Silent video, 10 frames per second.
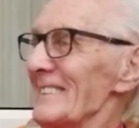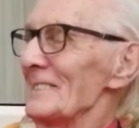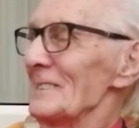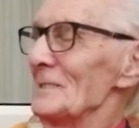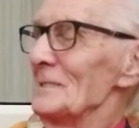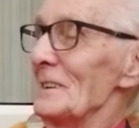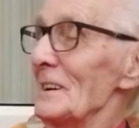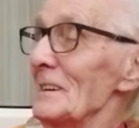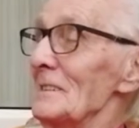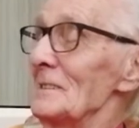Yeah.
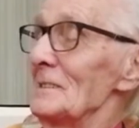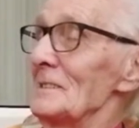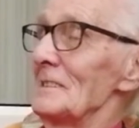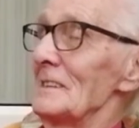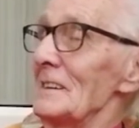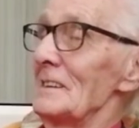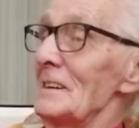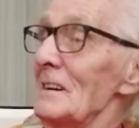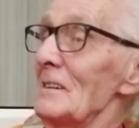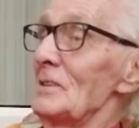Yeah, I
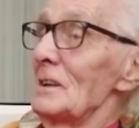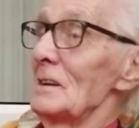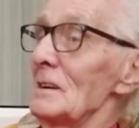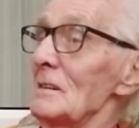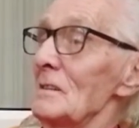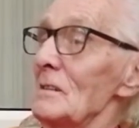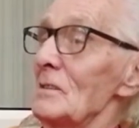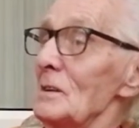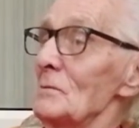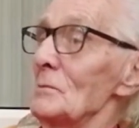think my
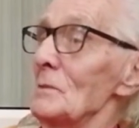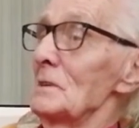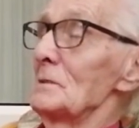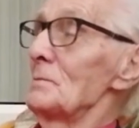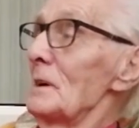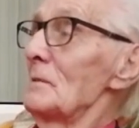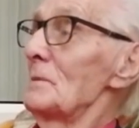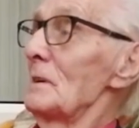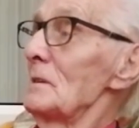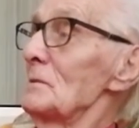mother's parents
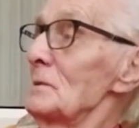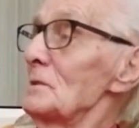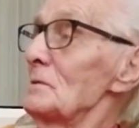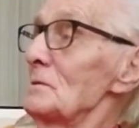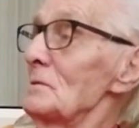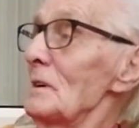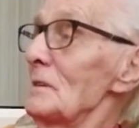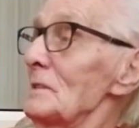were travellers.